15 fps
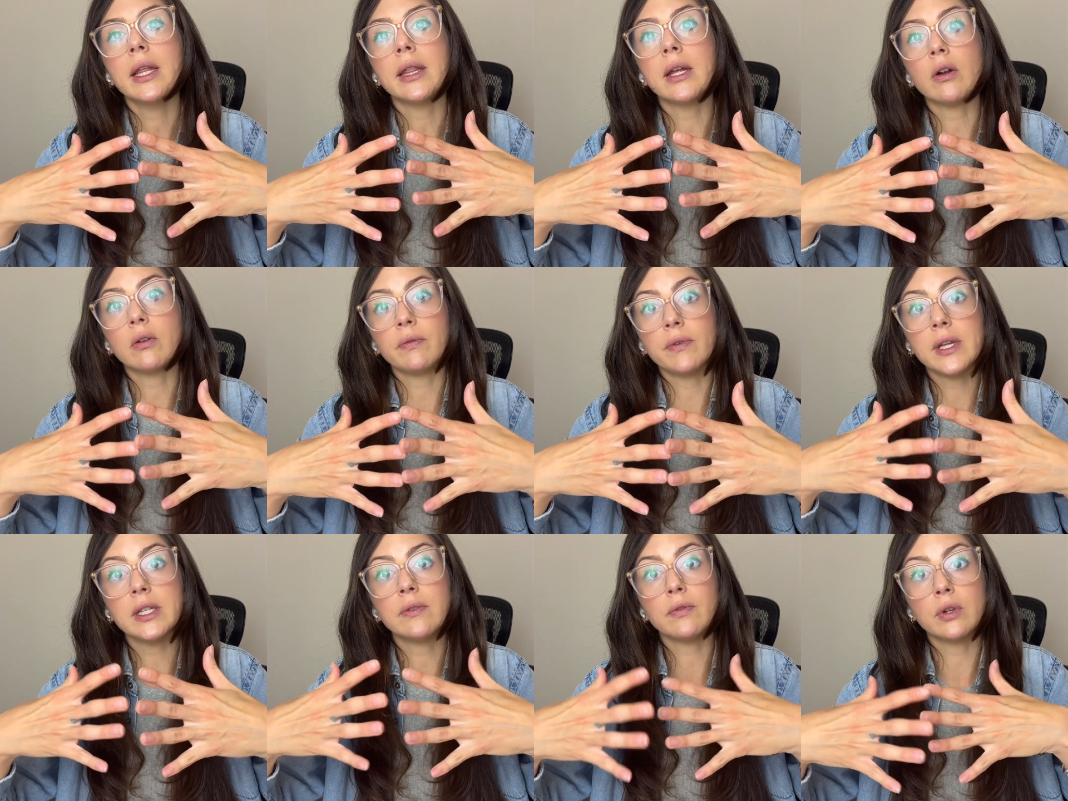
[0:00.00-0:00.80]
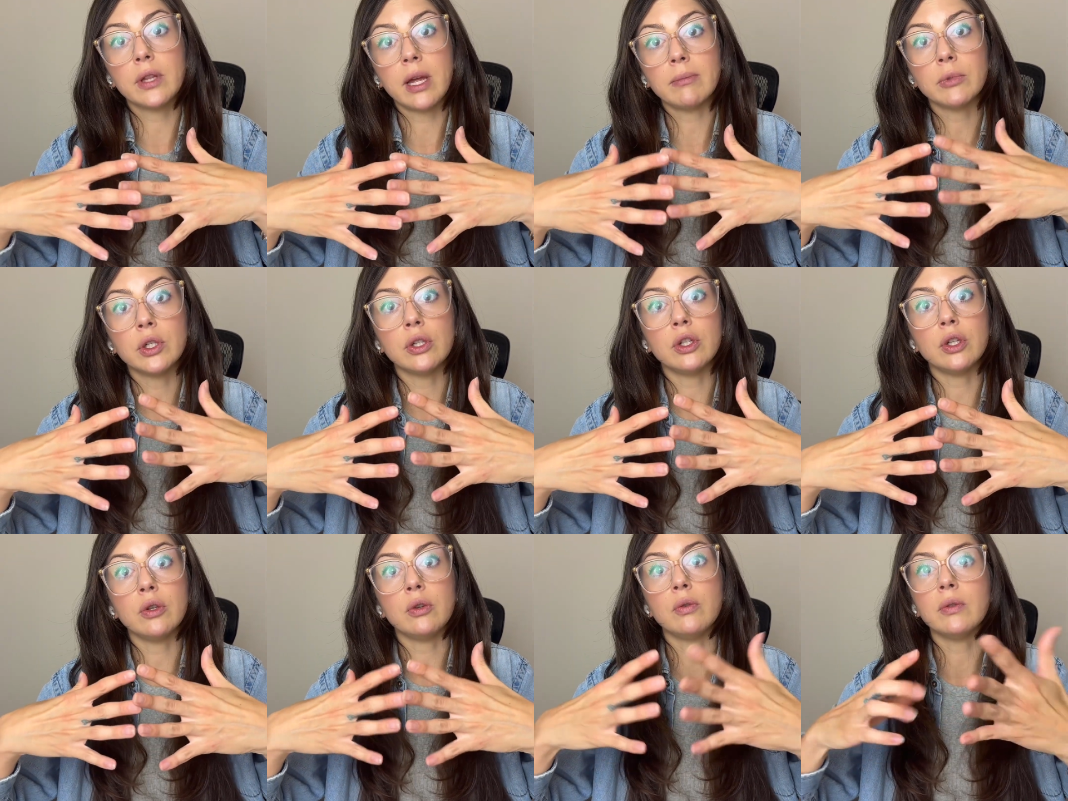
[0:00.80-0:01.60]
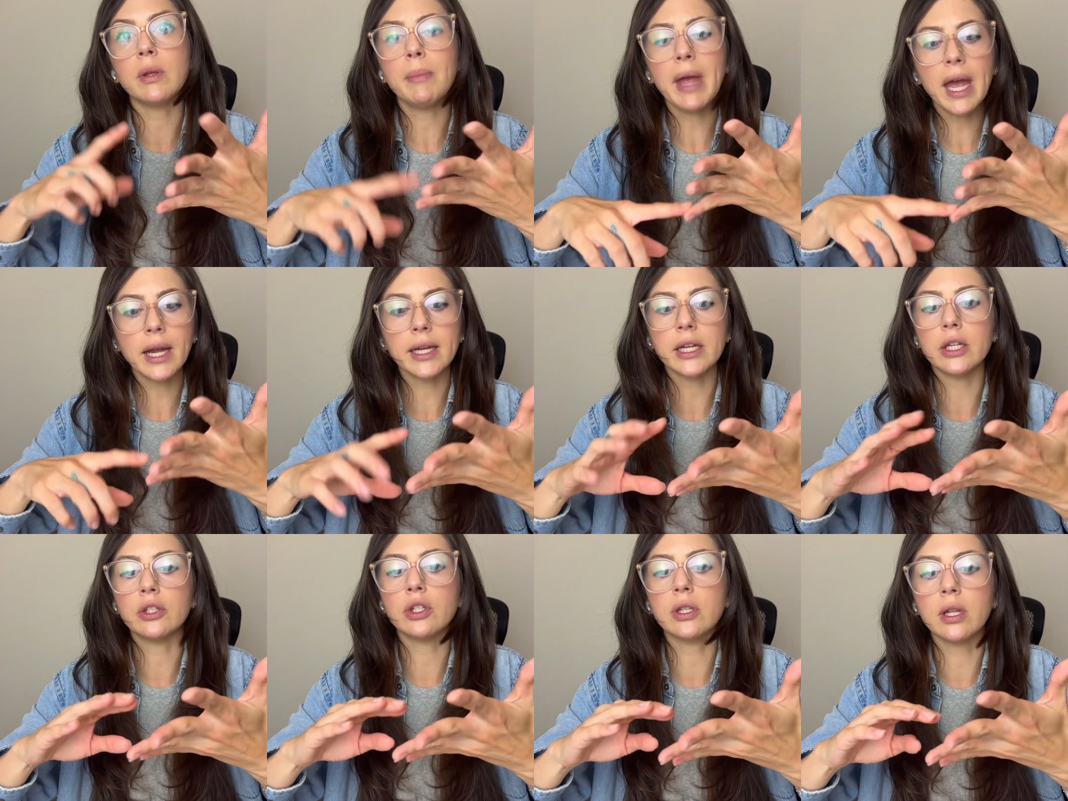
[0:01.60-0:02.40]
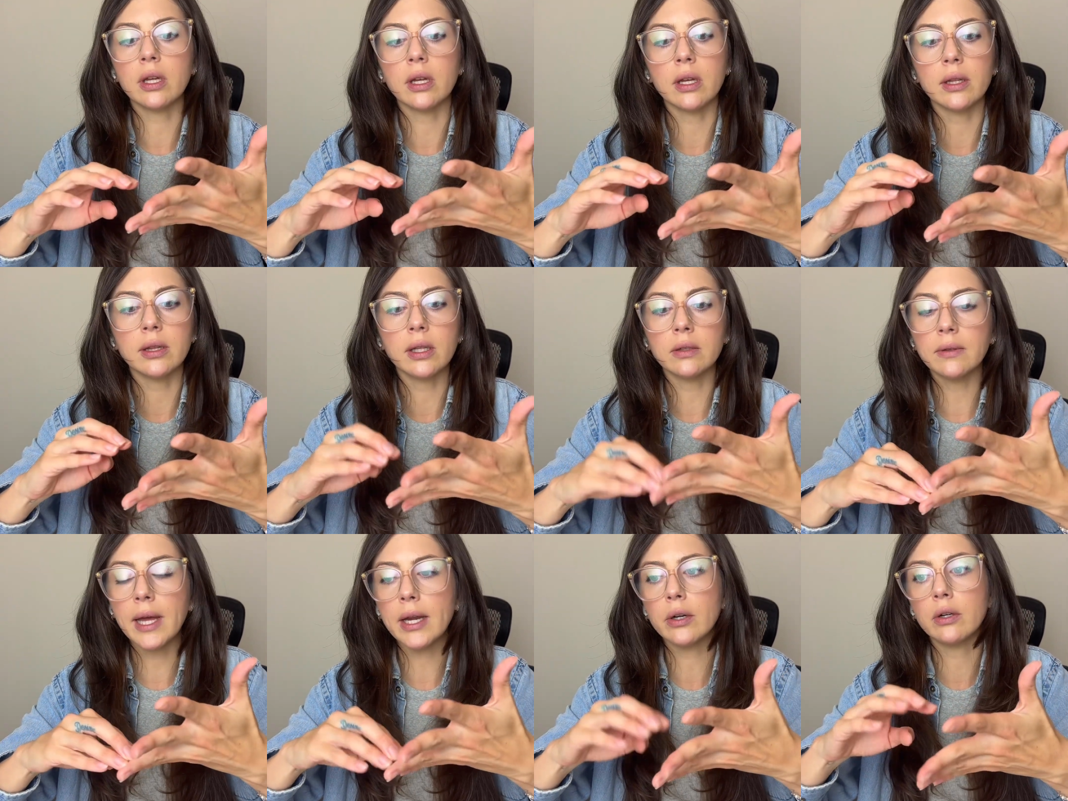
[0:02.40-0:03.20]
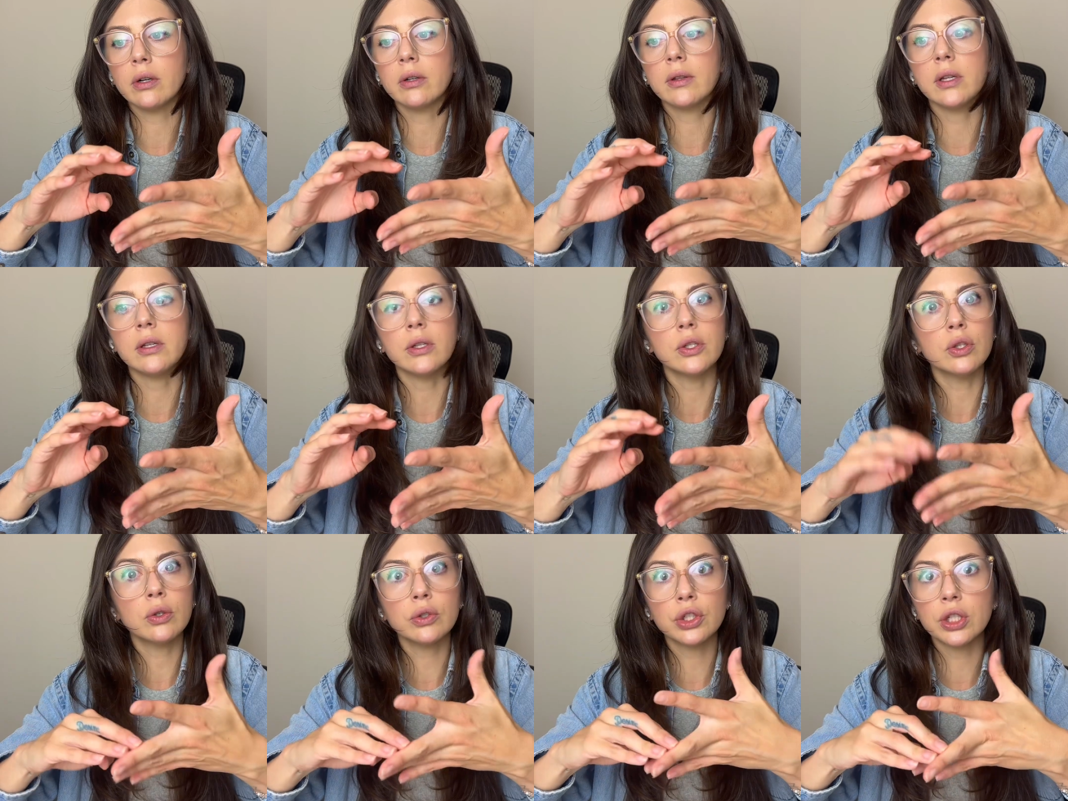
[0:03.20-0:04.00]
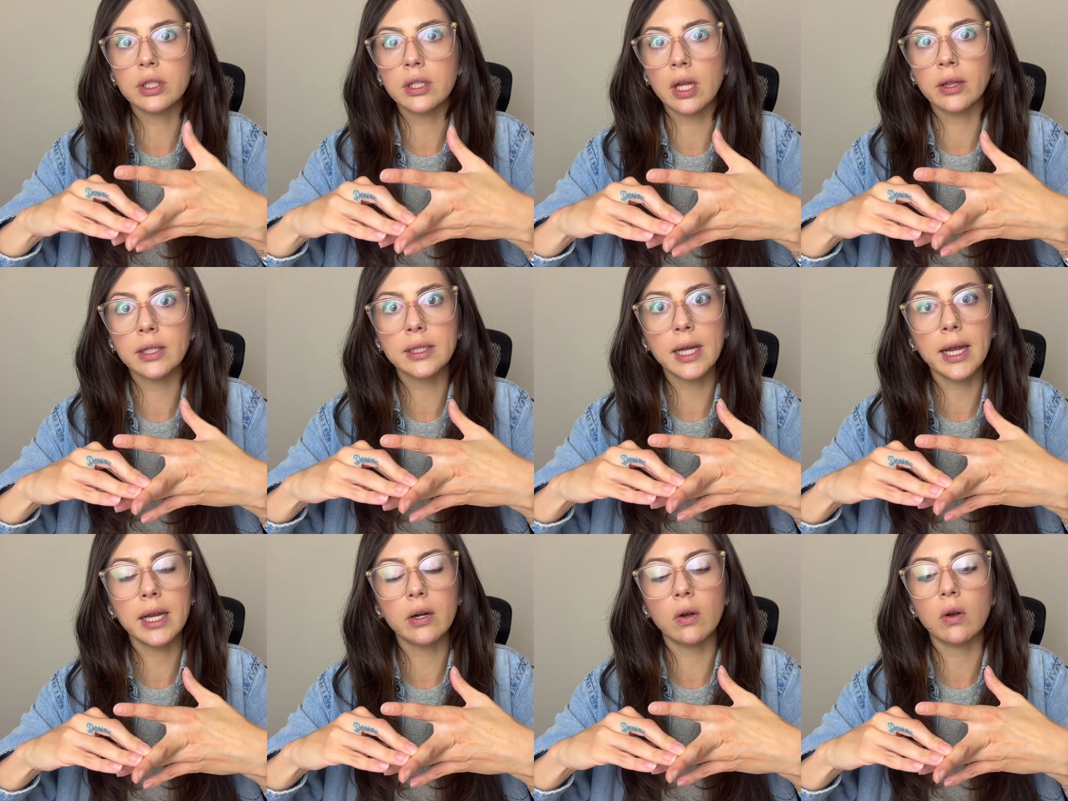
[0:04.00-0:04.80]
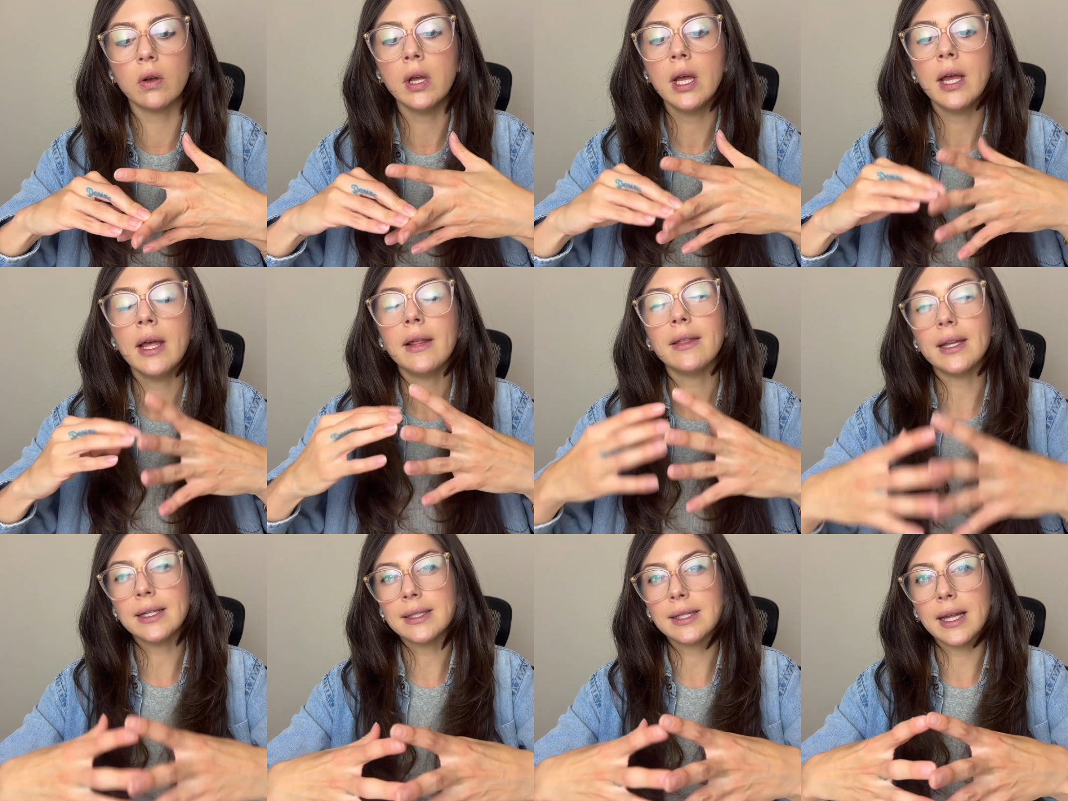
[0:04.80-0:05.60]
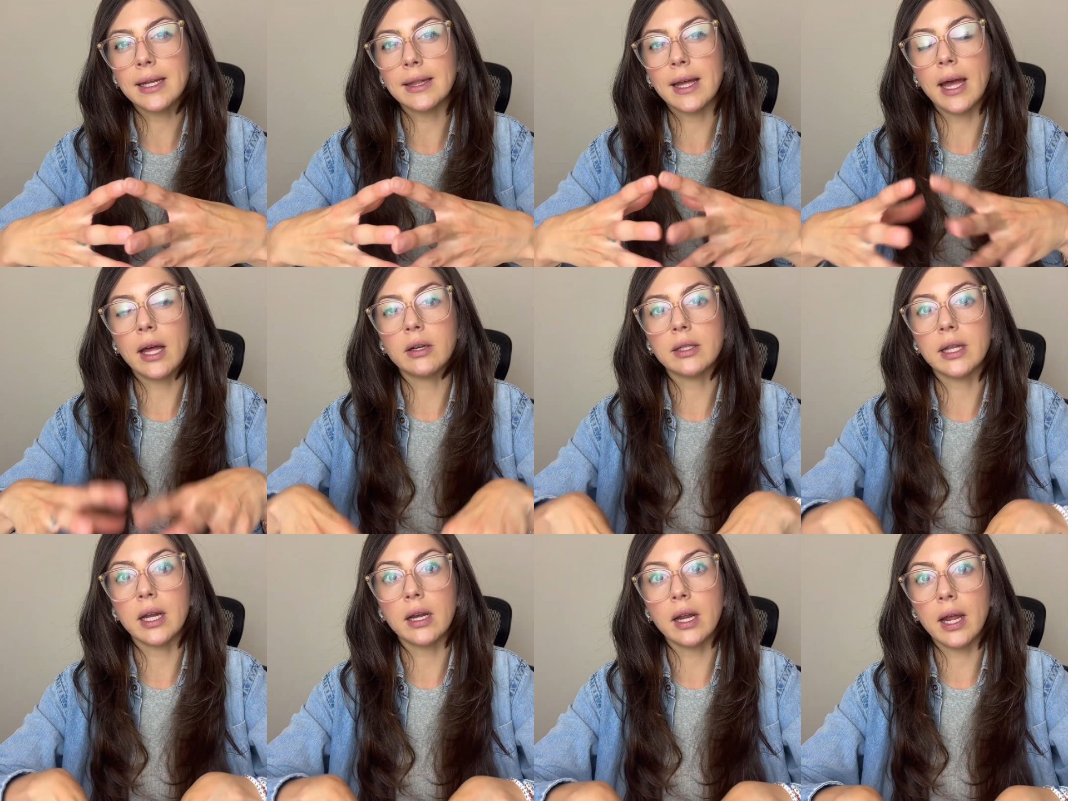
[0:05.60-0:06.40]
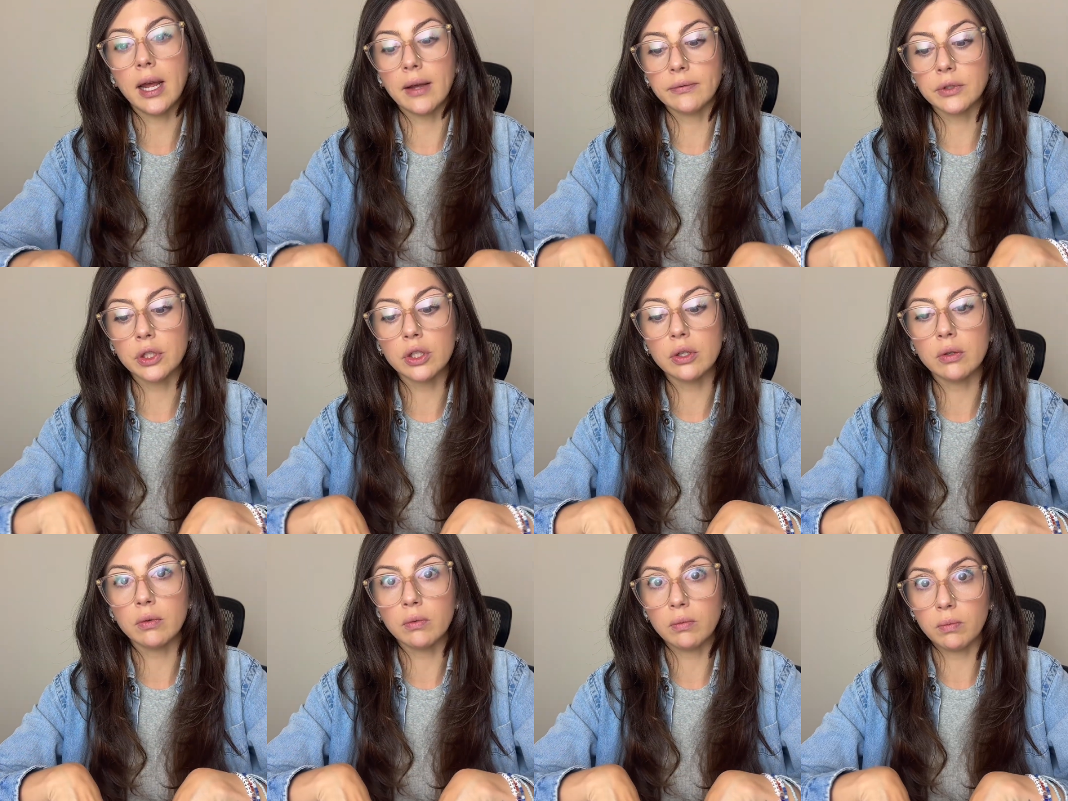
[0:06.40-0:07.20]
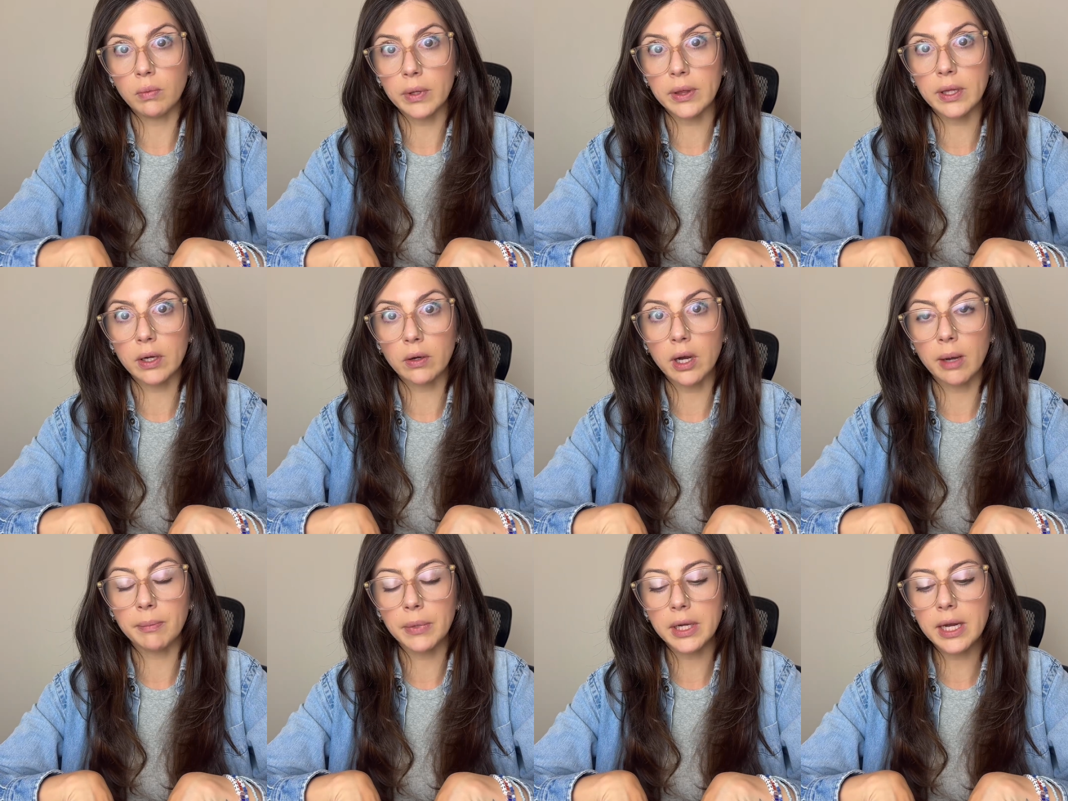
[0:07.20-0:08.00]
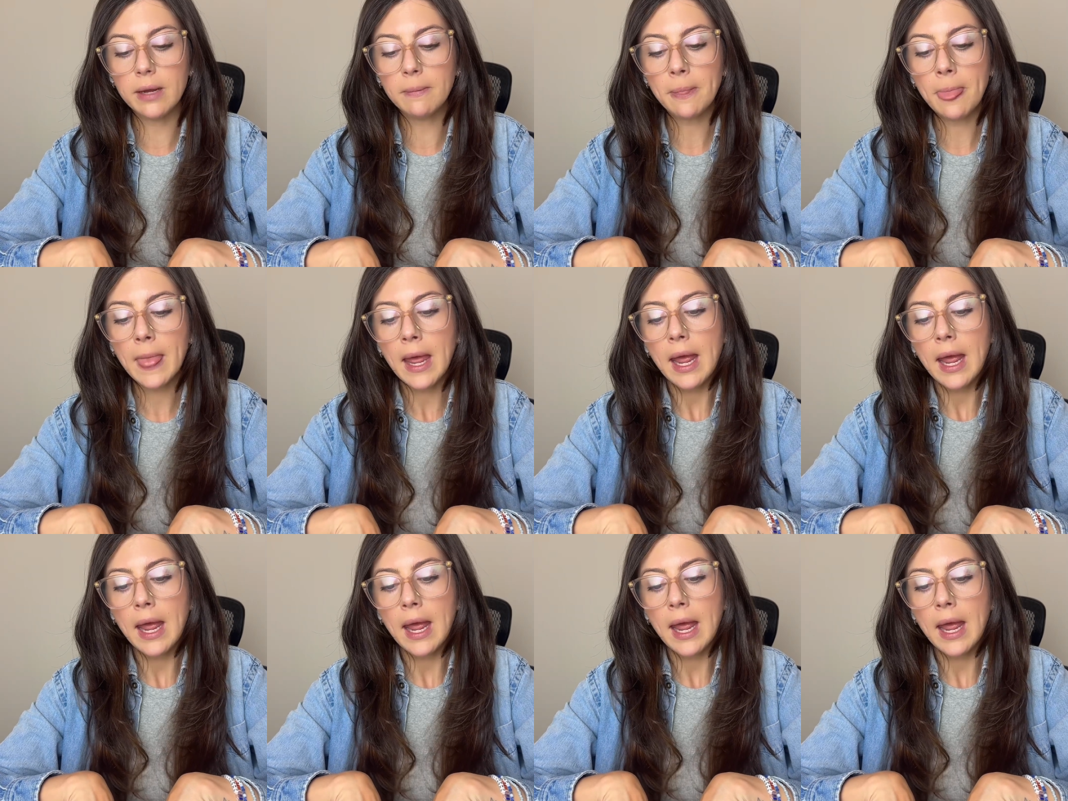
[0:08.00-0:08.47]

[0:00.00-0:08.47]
there are fees for them to do the package, the letter, the searches on the title, things like that that have to do with their company.